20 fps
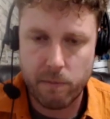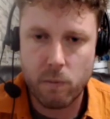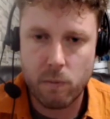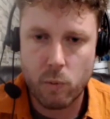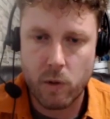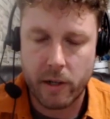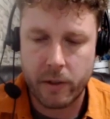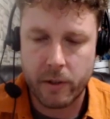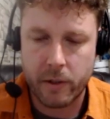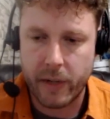
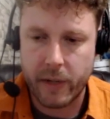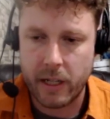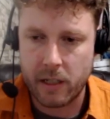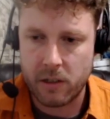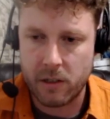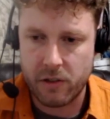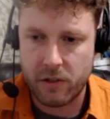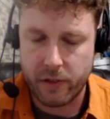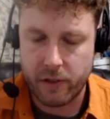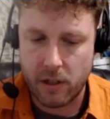run a
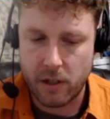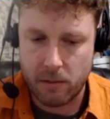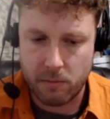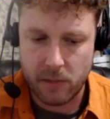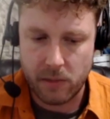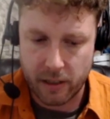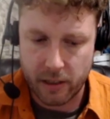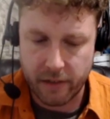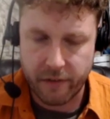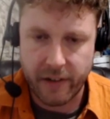range from
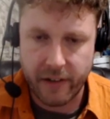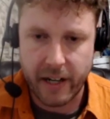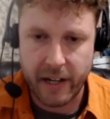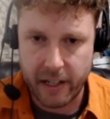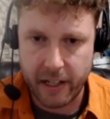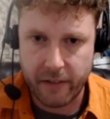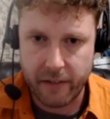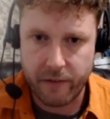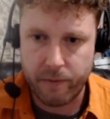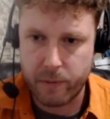like the
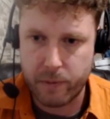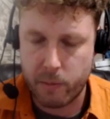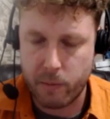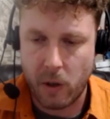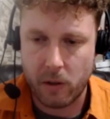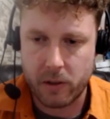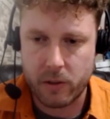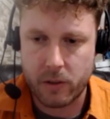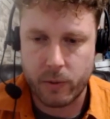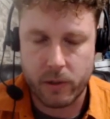very
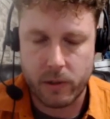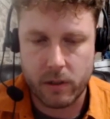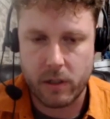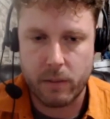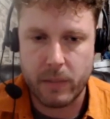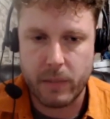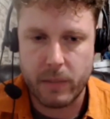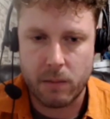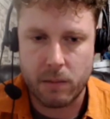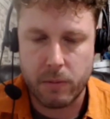smallest ones that are
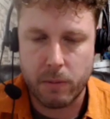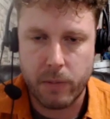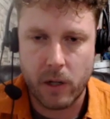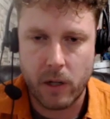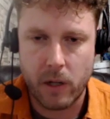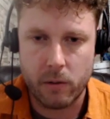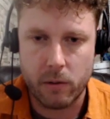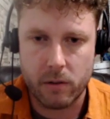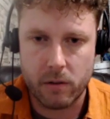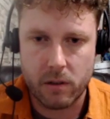being
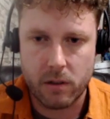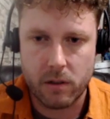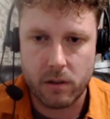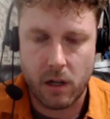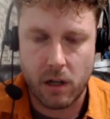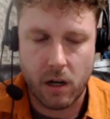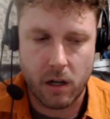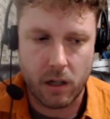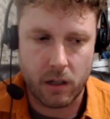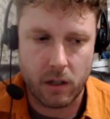proposed
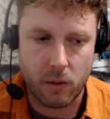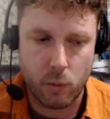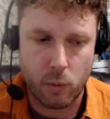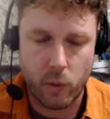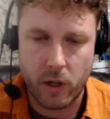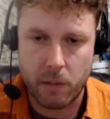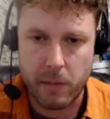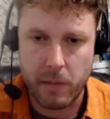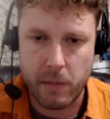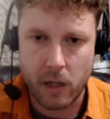are
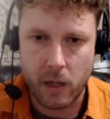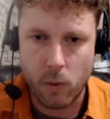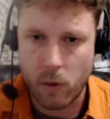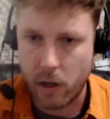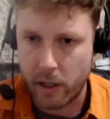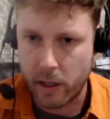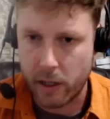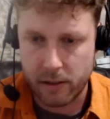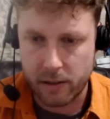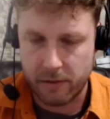1
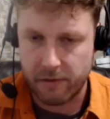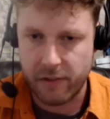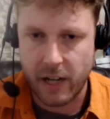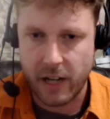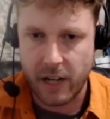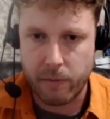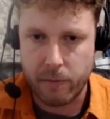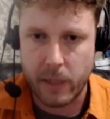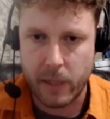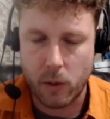megawatt and
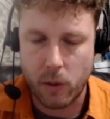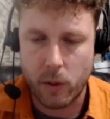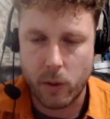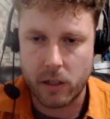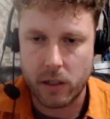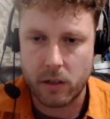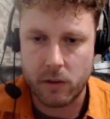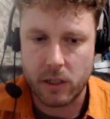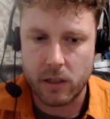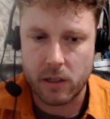5 megawatt
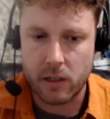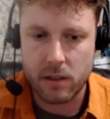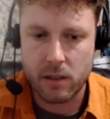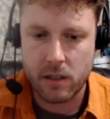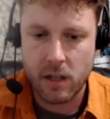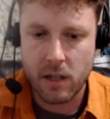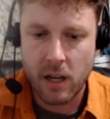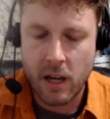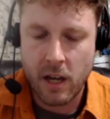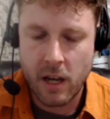units.
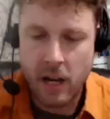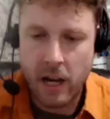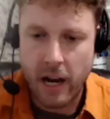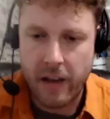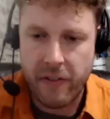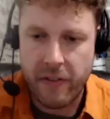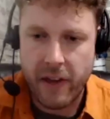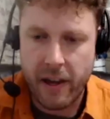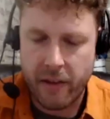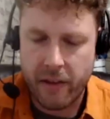And
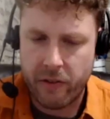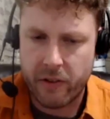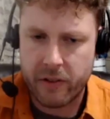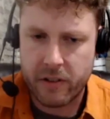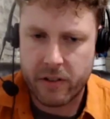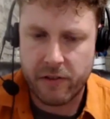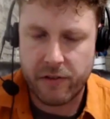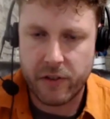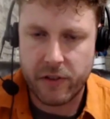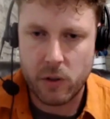then there's a
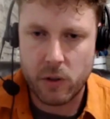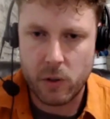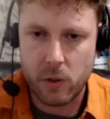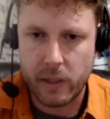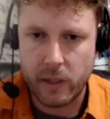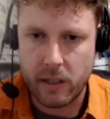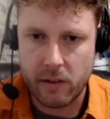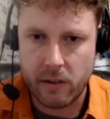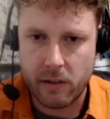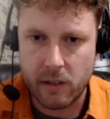few
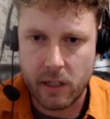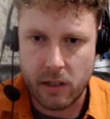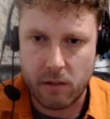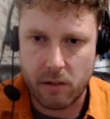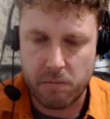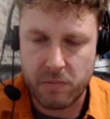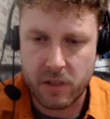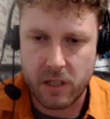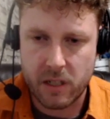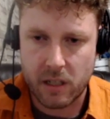in the
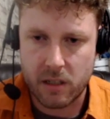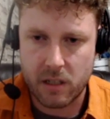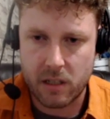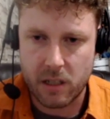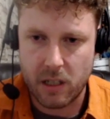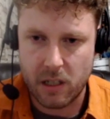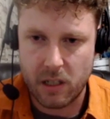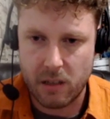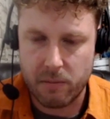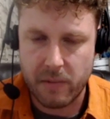
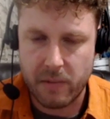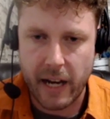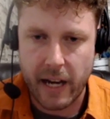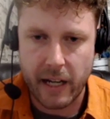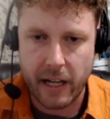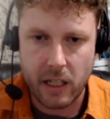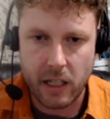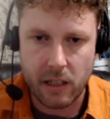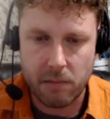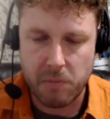60,
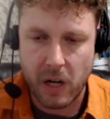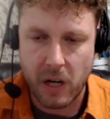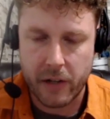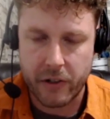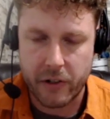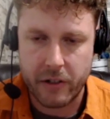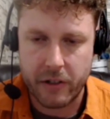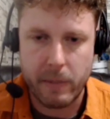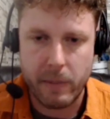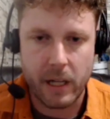80,
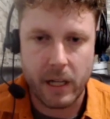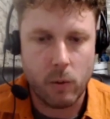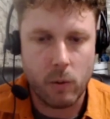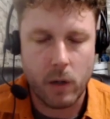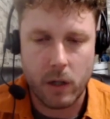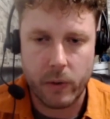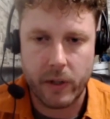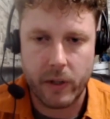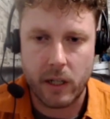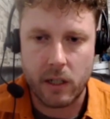100
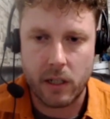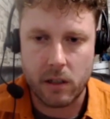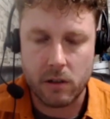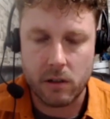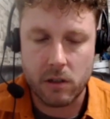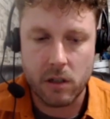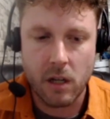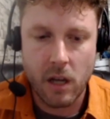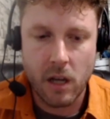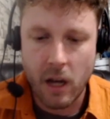megawatt
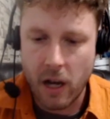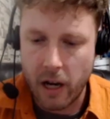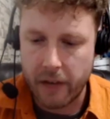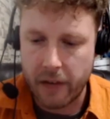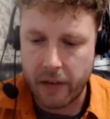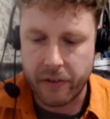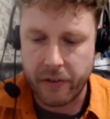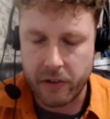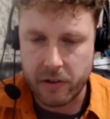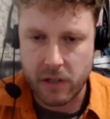range. And
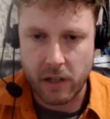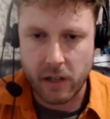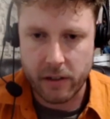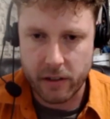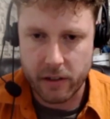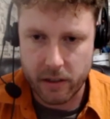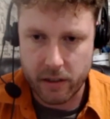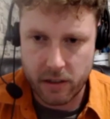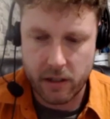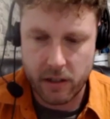then there's
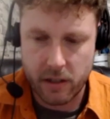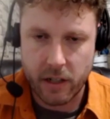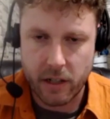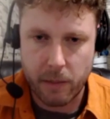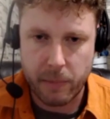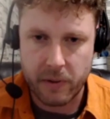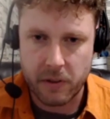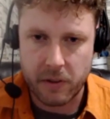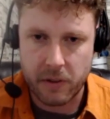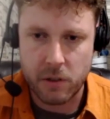others that are up
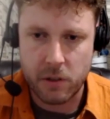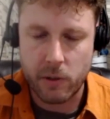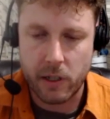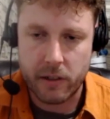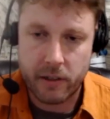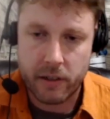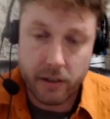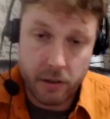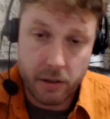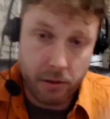in the
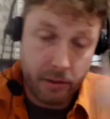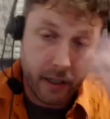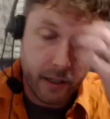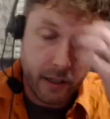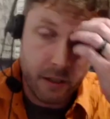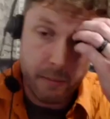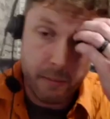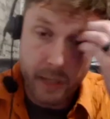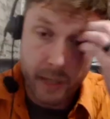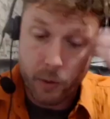200 to
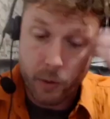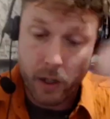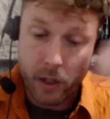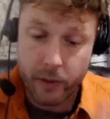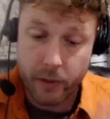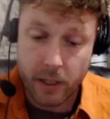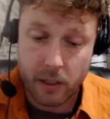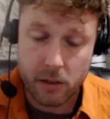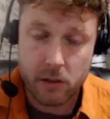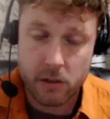300 megawatt
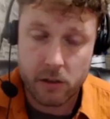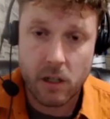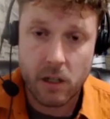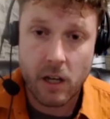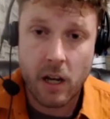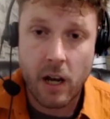range.